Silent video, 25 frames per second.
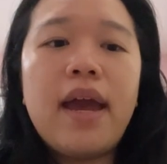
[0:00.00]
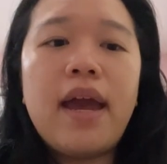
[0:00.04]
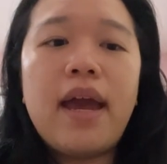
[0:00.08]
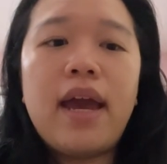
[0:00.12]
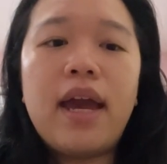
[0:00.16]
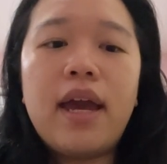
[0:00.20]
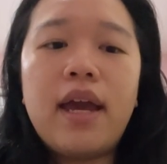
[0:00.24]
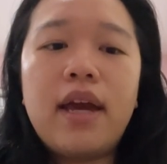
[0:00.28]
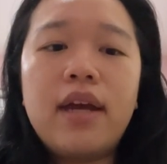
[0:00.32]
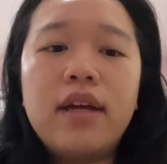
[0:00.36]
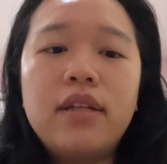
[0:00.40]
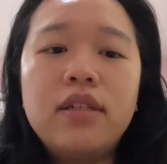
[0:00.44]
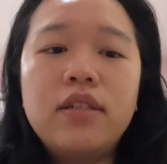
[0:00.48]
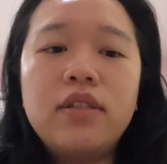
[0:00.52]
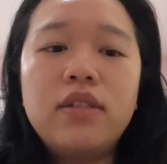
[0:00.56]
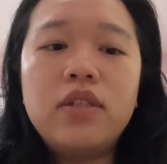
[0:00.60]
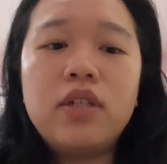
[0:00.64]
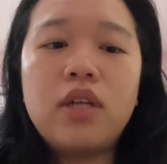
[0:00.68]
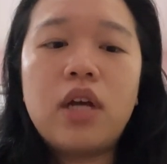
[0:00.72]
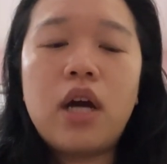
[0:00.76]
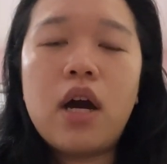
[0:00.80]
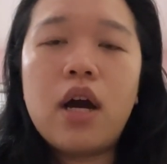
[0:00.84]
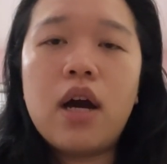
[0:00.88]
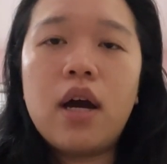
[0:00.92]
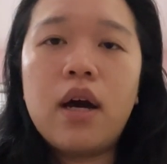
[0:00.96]
and
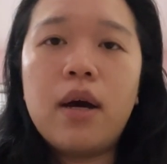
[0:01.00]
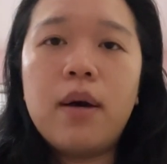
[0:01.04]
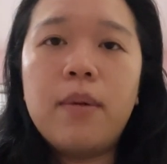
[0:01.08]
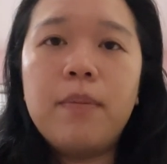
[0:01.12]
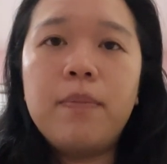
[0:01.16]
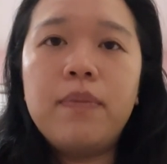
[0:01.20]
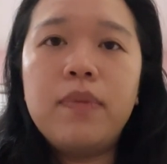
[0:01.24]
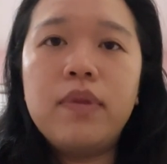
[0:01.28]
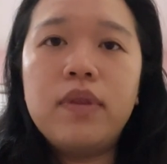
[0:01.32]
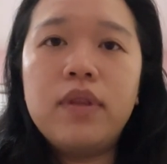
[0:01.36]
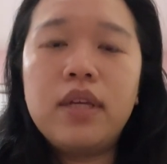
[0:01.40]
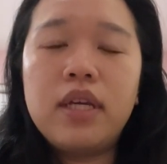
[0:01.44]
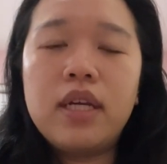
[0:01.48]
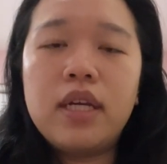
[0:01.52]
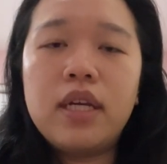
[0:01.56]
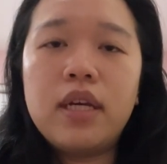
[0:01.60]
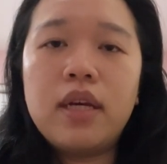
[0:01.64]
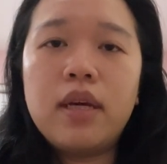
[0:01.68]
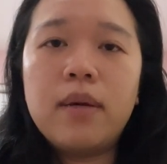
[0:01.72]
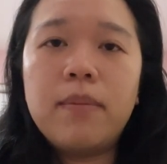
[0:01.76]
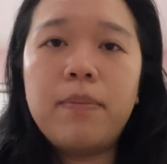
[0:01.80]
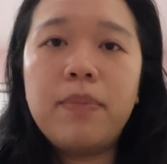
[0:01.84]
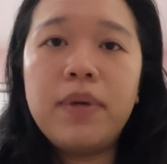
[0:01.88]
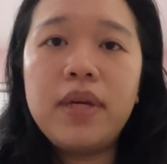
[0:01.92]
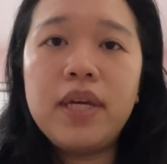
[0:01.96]

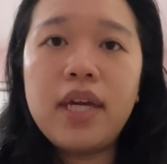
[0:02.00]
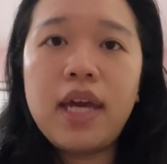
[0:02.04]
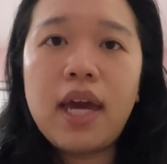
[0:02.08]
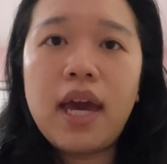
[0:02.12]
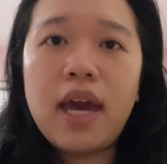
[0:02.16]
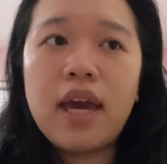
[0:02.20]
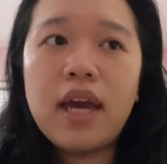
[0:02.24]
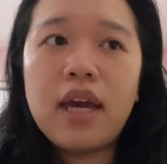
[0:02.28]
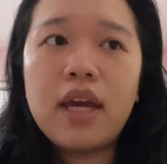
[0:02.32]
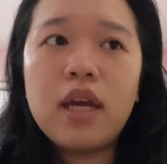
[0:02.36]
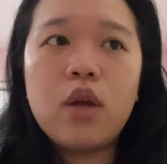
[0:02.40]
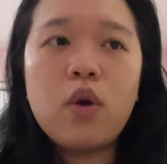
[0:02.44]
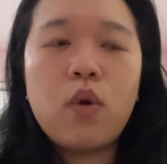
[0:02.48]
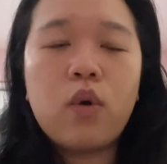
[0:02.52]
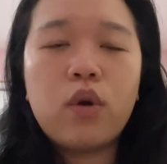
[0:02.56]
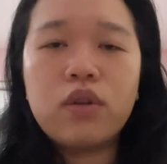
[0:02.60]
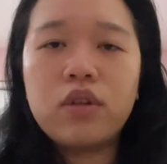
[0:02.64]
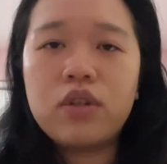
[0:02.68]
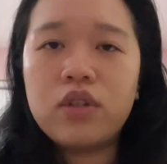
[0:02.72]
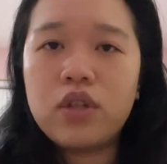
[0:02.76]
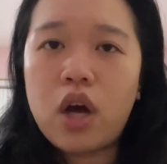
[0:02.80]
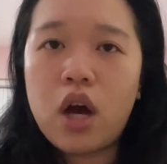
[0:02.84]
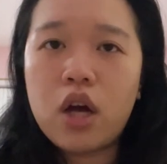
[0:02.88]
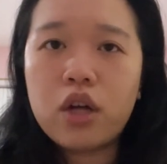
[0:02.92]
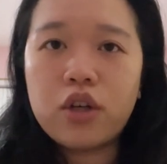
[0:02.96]
the PA or
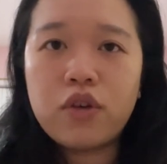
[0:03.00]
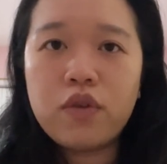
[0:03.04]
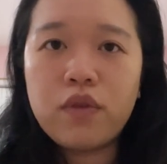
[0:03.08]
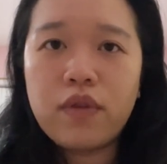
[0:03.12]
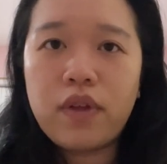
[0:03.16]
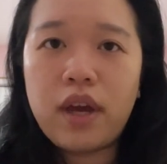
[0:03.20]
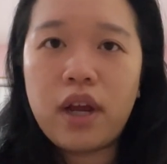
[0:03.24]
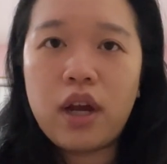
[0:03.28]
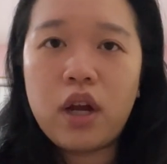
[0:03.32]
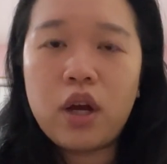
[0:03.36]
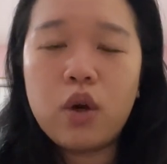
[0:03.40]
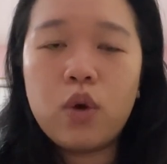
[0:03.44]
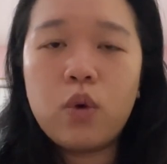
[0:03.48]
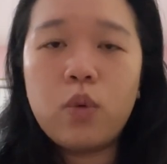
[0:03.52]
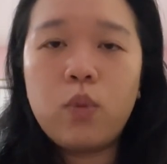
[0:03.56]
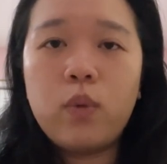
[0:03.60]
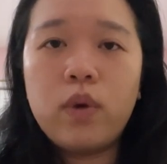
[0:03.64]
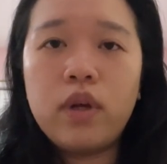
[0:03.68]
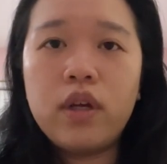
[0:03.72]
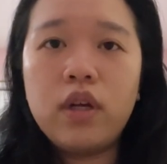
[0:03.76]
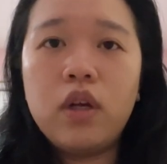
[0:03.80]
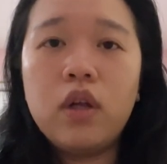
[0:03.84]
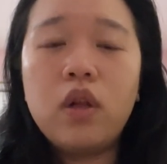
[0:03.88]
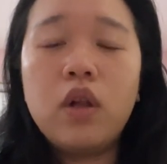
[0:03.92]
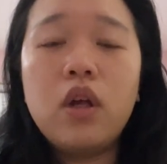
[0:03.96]
the doctor there
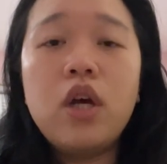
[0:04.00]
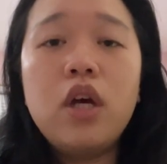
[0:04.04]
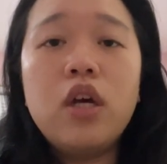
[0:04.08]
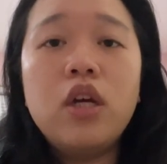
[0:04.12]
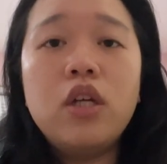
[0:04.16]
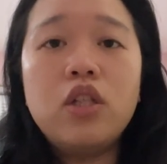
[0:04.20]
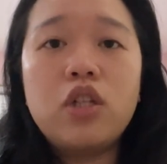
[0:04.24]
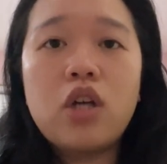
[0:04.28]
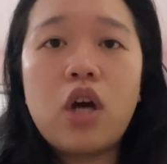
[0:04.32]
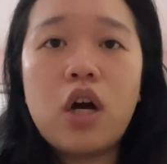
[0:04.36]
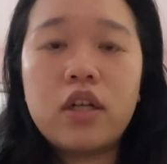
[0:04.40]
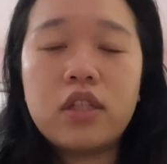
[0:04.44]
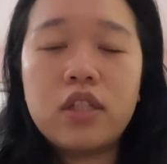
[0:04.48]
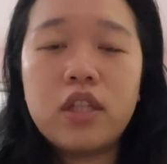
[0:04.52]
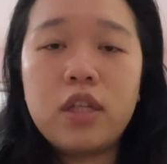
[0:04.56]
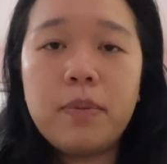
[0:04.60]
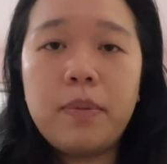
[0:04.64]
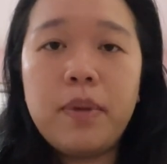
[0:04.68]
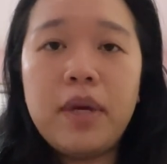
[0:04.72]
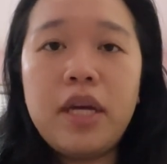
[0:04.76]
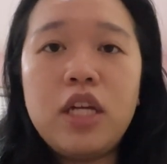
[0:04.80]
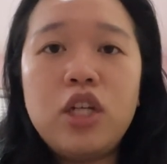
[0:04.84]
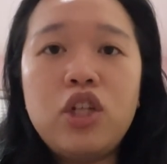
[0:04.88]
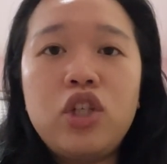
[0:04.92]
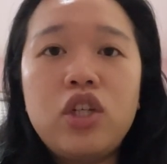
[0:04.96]
will talk to the
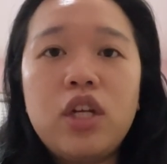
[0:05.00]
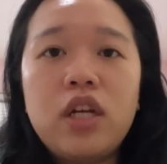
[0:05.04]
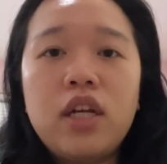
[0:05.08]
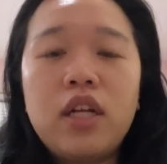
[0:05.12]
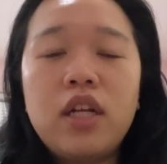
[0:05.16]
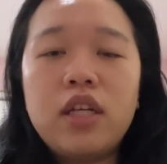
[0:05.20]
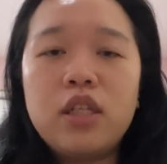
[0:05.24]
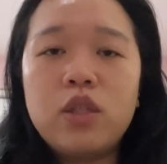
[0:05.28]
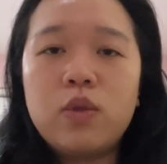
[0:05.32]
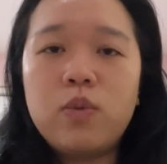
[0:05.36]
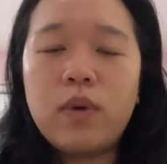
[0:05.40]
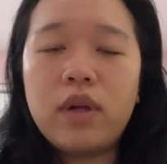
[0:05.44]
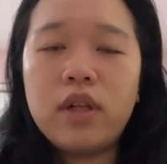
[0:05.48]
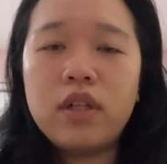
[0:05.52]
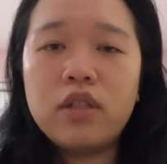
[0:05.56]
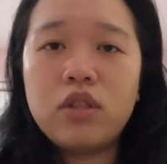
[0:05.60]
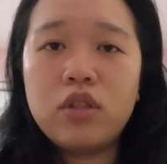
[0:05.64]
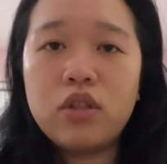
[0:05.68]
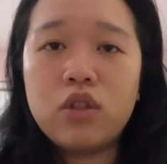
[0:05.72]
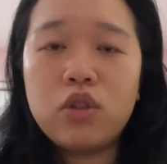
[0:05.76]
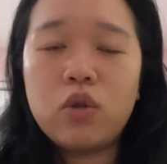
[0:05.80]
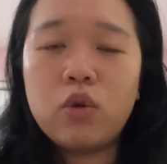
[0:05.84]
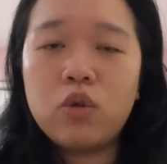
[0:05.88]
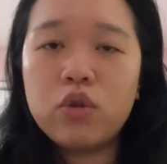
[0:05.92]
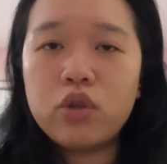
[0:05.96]
patient as well as the
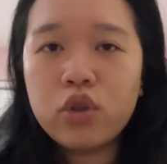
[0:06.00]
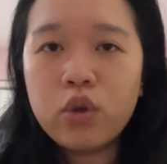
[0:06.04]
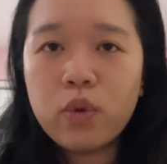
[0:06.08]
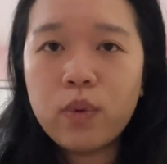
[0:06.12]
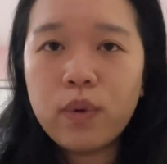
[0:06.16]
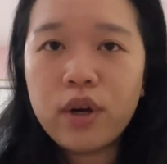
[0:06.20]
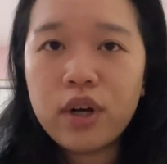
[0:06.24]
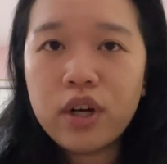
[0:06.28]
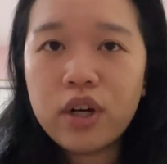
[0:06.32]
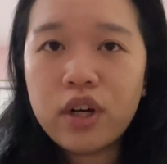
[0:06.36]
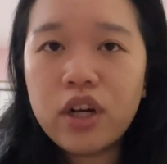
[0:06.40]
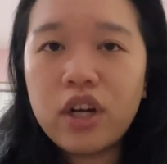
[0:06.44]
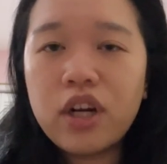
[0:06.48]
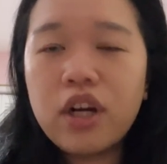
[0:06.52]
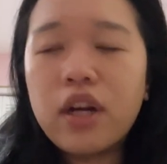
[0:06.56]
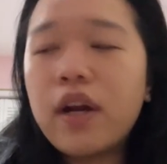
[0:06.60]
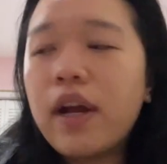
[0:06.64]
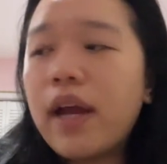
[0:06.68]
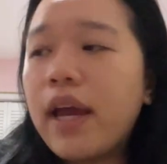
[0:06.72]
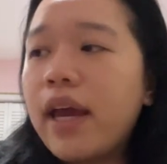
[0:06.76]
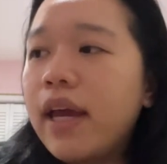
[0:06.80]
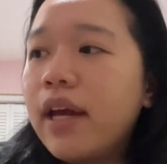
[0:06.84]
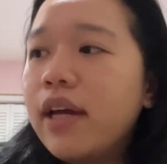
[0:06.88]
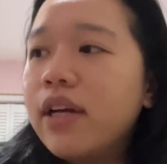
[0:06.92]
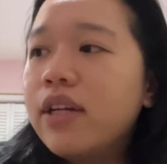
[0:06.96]
social worker,
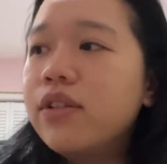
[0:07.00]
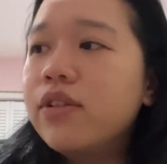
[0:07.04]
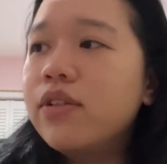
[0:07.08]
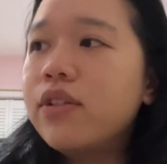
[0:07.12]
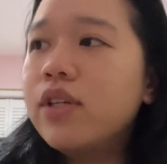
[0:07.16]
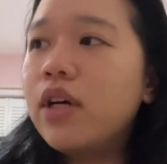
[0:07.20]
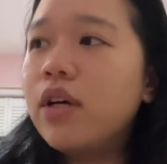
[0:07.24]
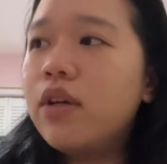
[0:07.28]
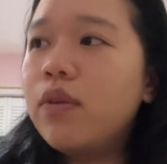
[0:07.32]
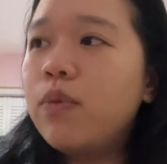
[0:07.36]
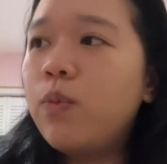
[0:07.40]
and